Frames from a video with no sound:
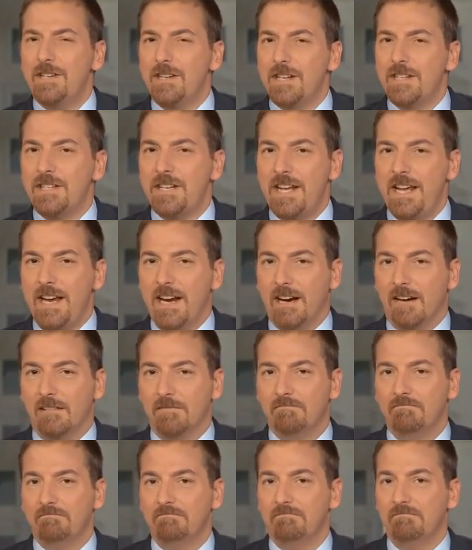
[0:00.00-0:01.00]
just hear,
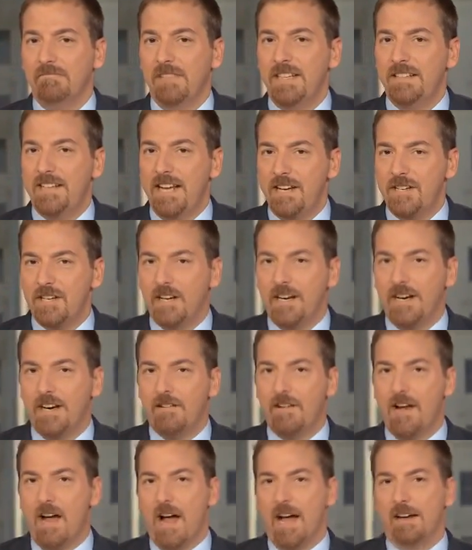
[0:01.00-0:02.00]
intentionally or
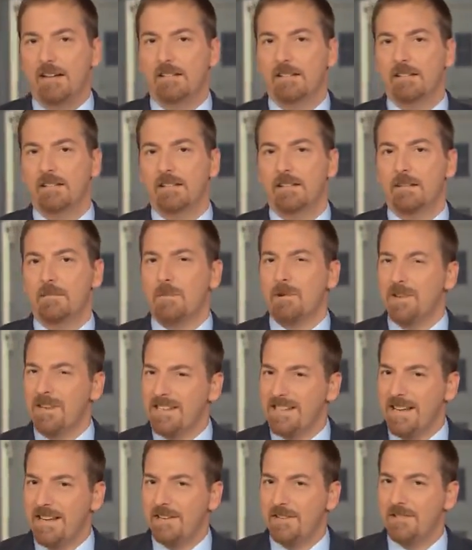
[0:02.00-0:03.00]
not, the Bernie
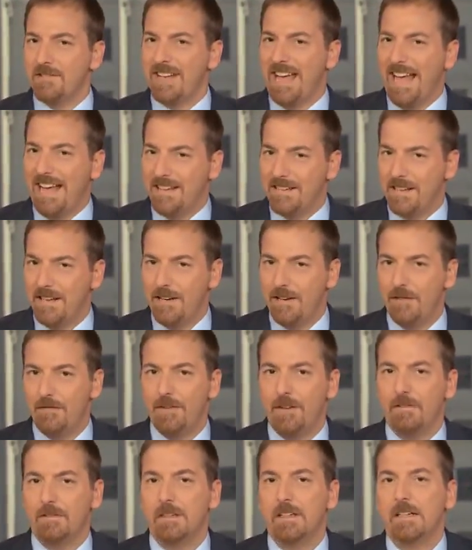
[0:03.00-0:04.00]
Sanders exit
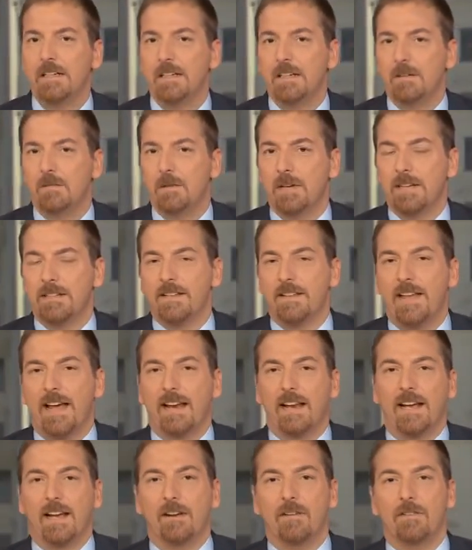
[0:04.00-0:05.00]
interview? We'll get to that
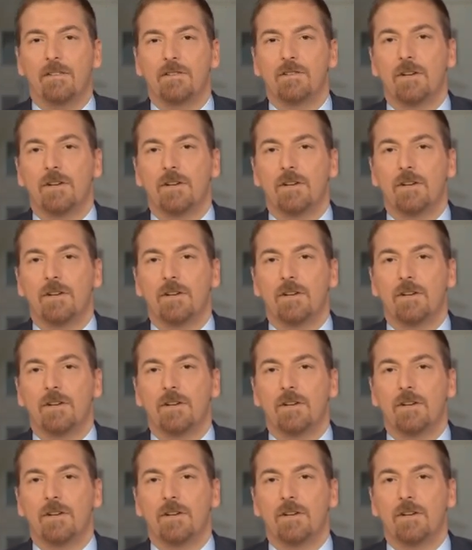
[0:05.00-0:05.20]
later in the